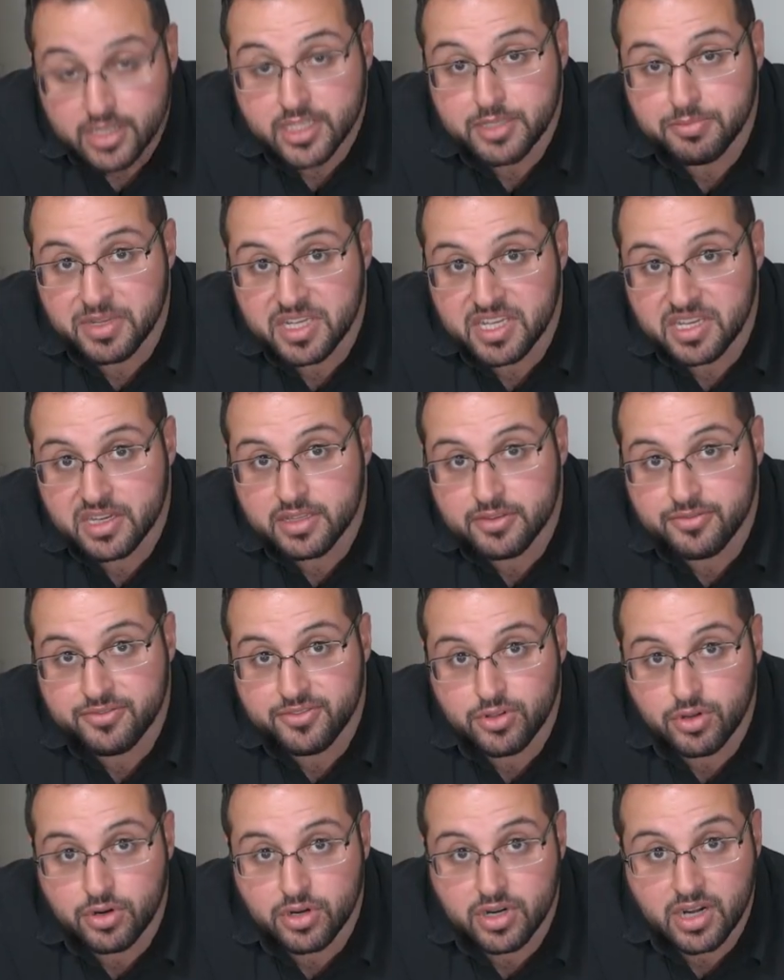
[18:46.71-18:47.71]
Speaking of the
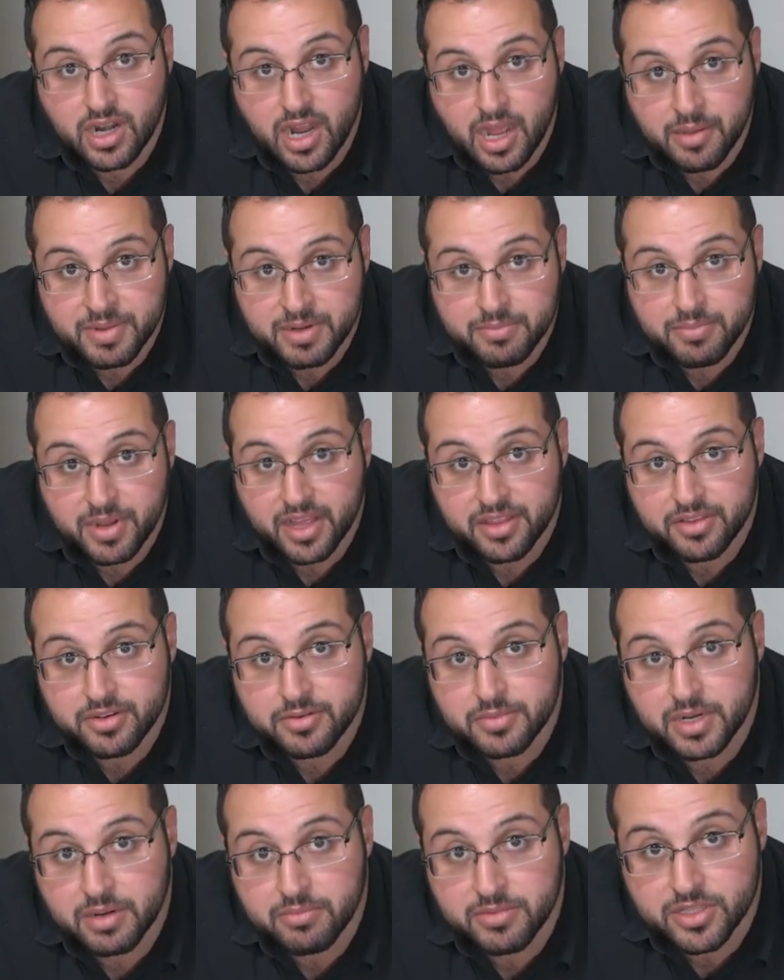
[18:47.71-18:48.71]
floor, I'm in
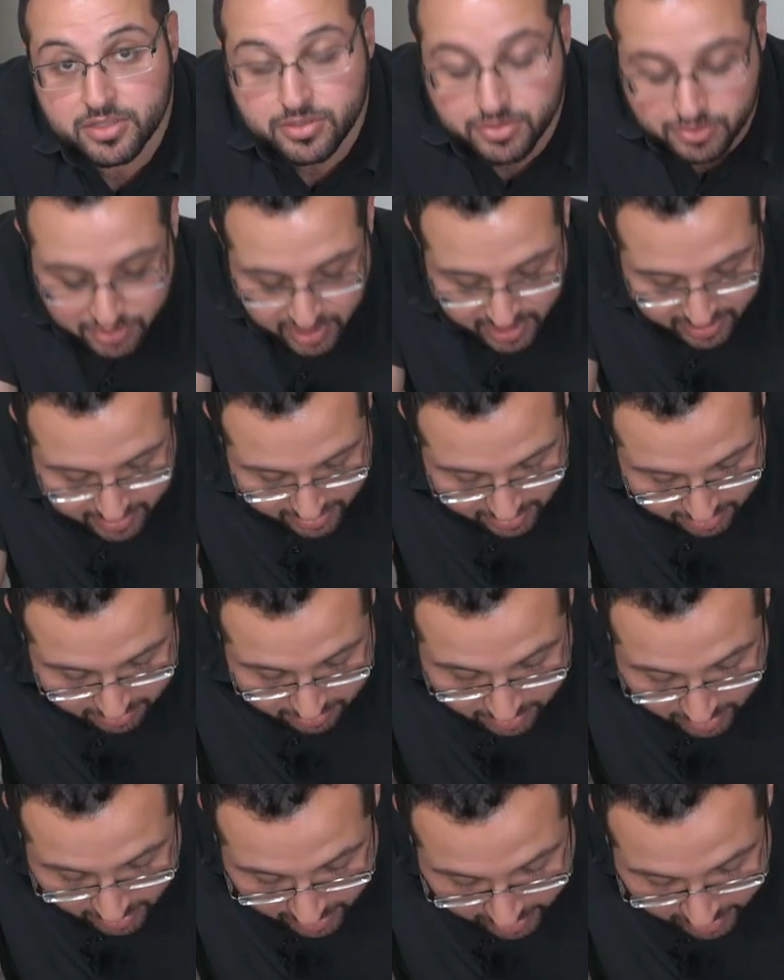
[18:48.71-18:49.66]
bathroom number 2 right now,